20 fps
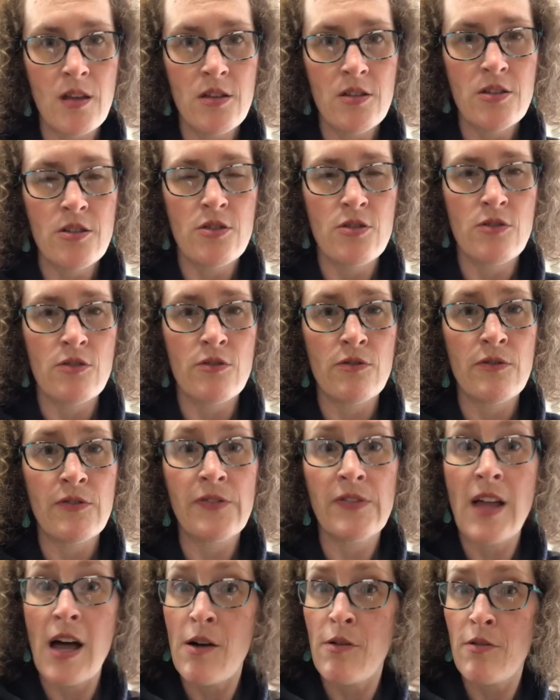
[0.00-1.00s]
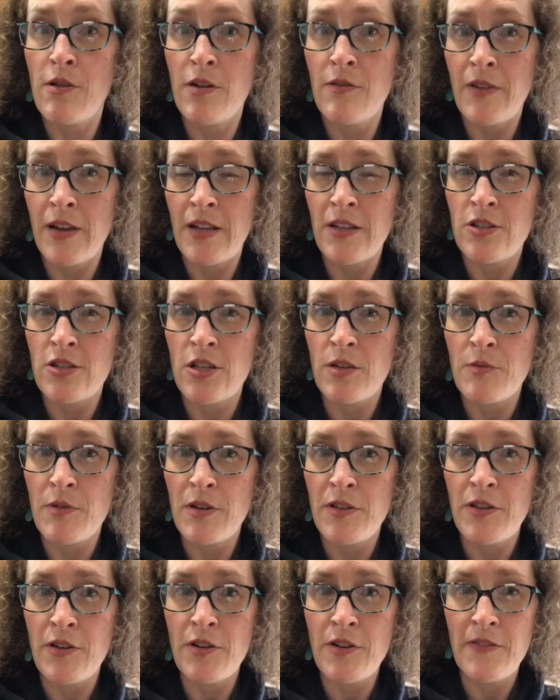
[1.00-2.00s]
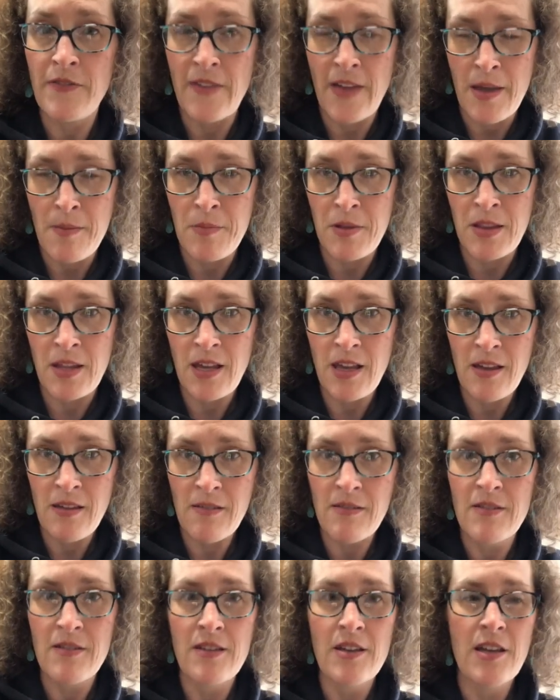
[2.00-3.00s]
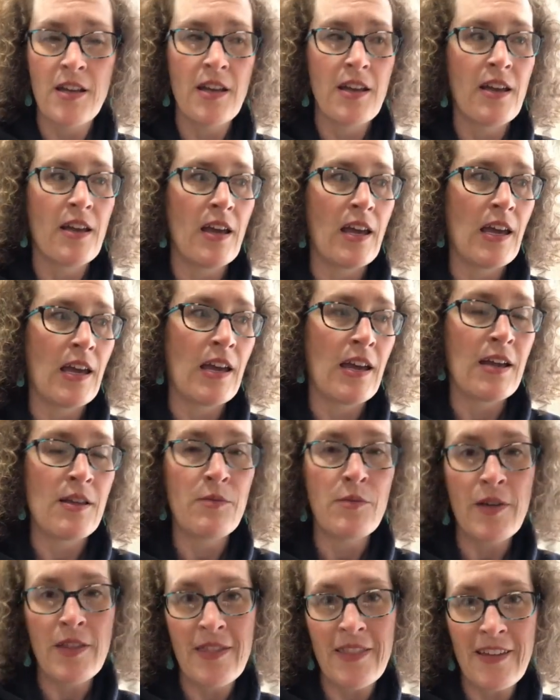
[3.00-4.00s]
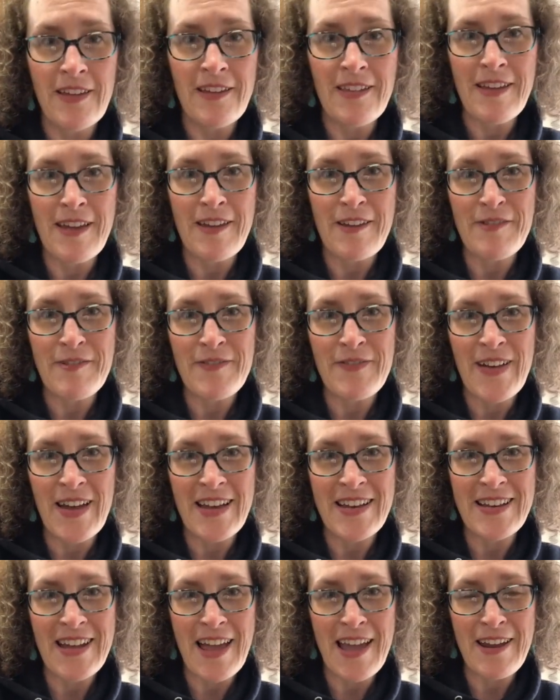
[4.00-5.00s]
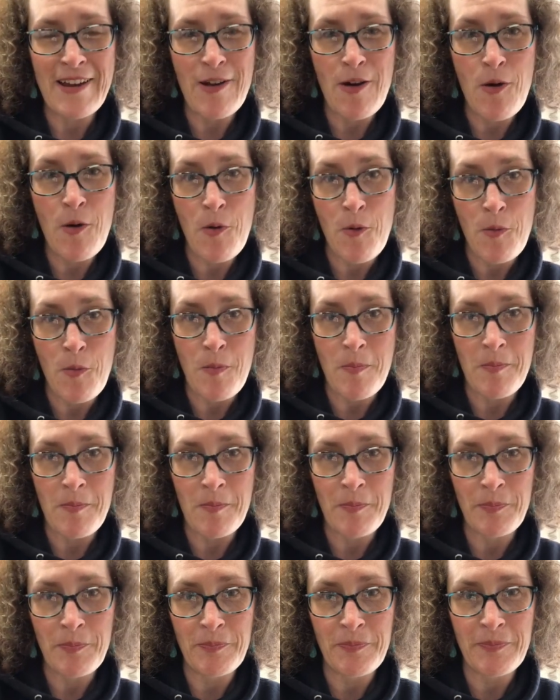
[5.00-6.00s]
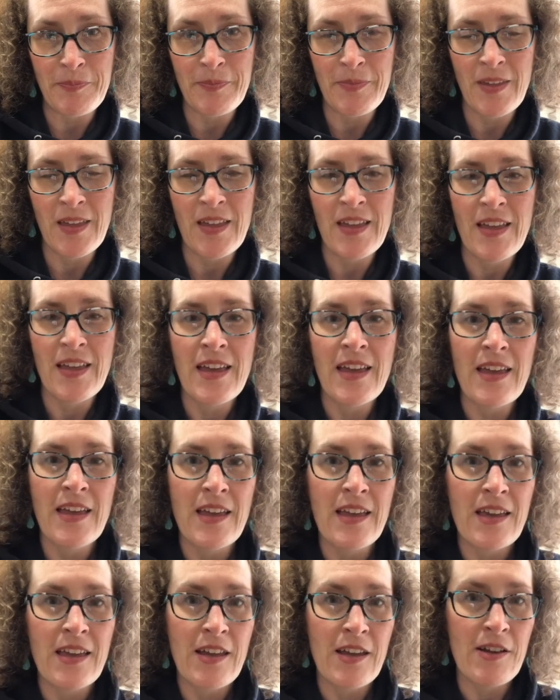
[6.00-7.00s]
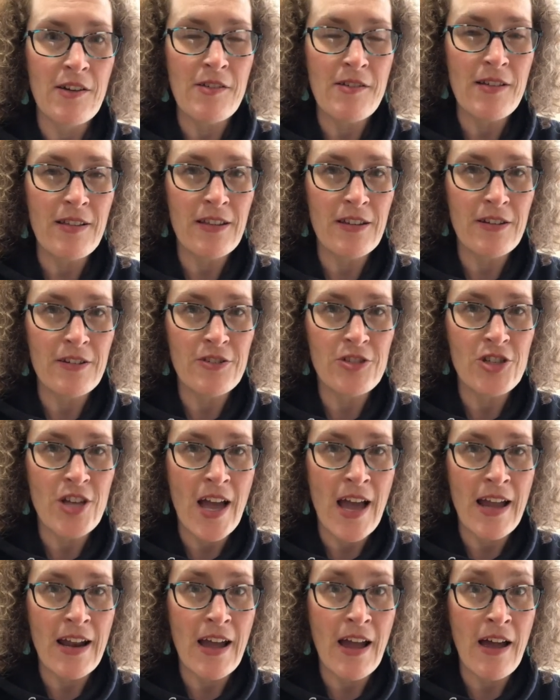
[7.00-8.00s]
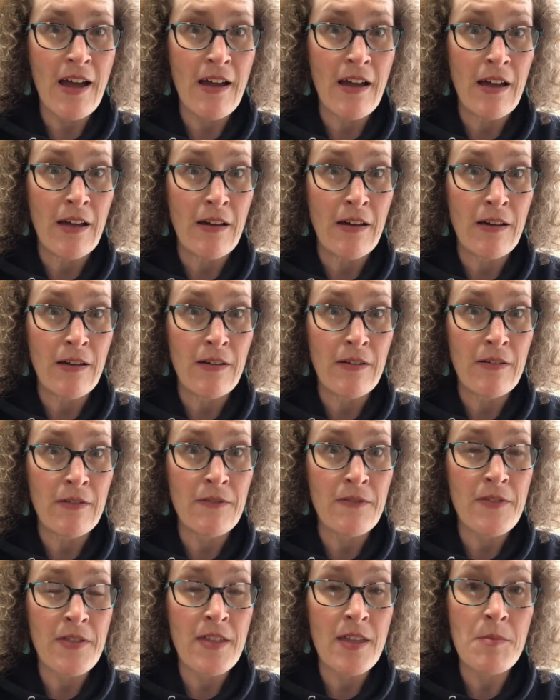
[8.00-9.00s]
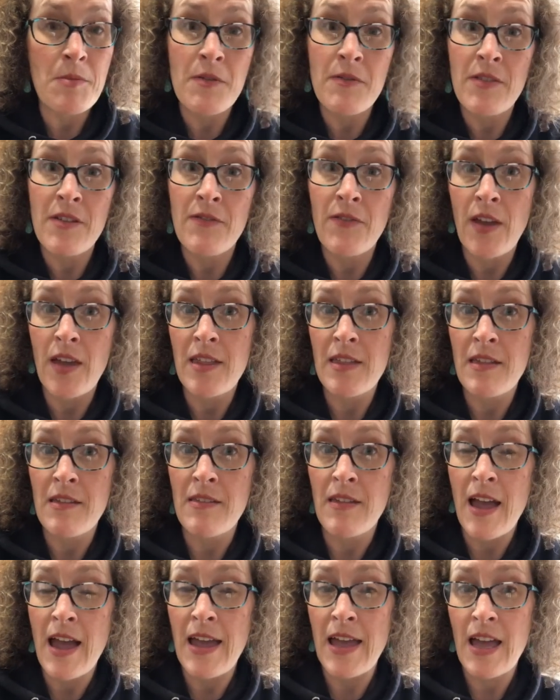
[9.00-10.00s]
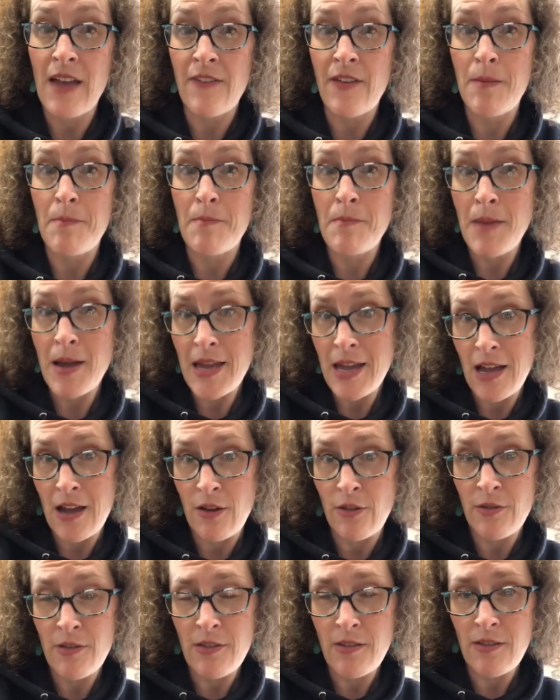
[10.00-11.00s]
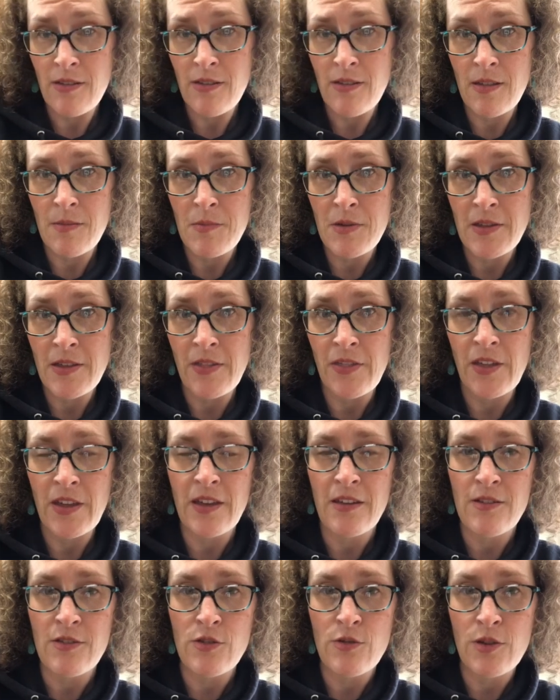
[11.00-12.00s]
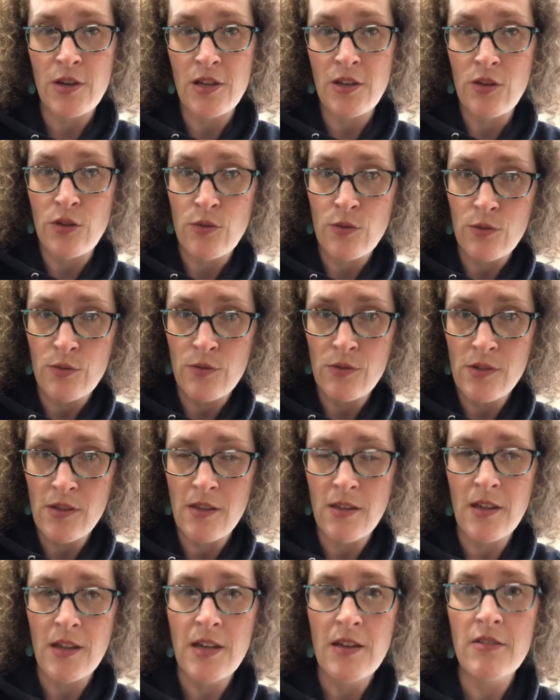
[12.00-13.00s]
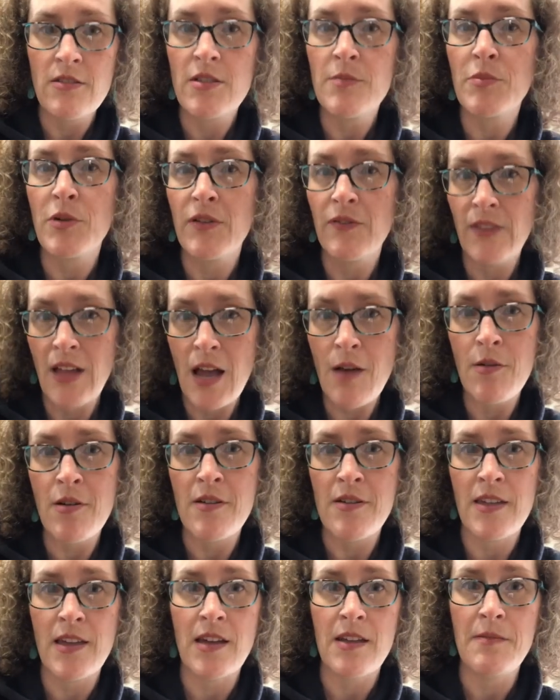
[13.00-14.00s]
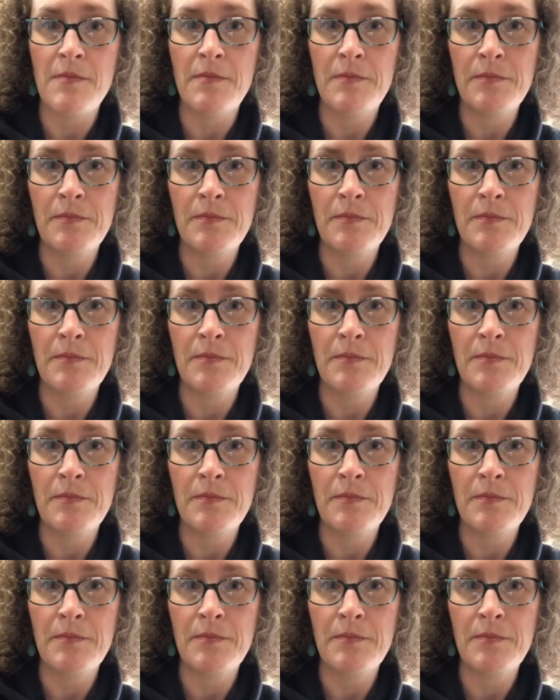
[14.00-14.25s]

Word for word: to do flower arranging with your family and with things that you find at home. Here's a little shot of some of the vases I have at my house, some of the things you can use to put flowers in.